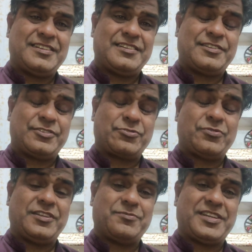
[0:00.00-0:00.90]

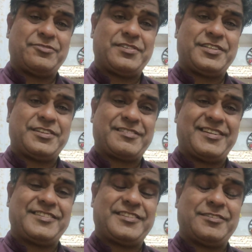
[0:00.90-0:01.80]
controlling migration
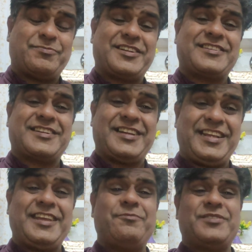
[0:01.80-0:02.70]
crisis, but
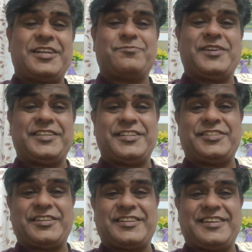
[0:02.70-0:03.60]
claim that
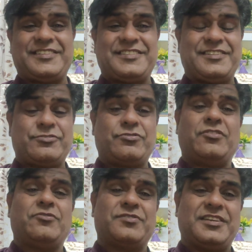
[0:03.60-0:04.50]
migration crisis
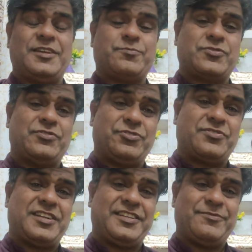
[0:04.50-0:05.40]
solved
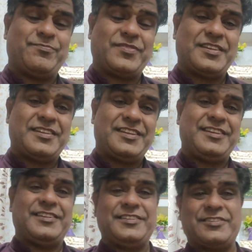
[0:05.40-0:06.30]
absolutely.
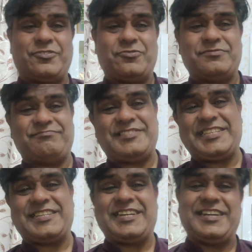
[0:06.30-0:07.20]
Here is how
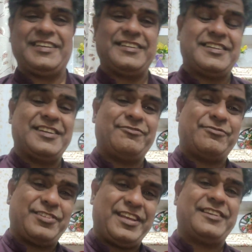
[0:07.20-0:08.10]
this heading, I
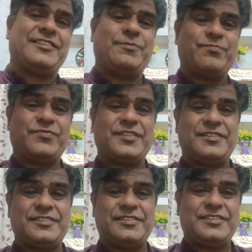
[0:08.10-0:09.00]
think,
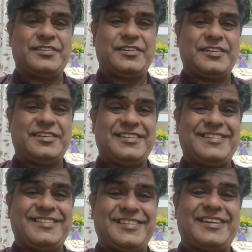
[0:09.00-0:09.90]

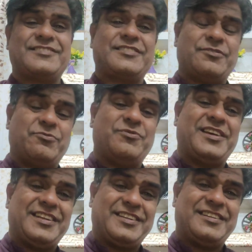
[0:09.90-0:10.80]
not
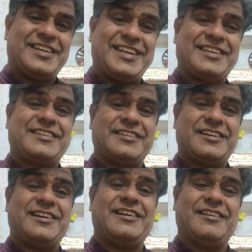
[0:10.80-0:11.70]
valid at
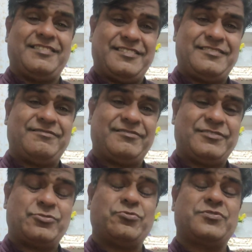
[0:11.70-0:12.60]
all.
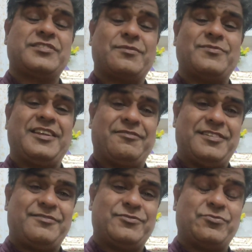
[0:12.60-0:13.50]
To some
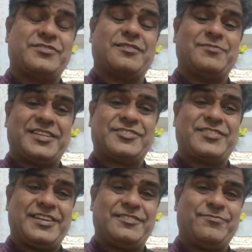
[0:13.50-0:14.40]
level, to some
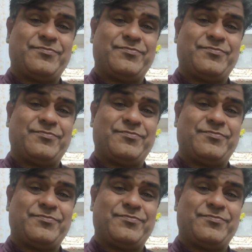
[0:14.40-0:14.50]
extent,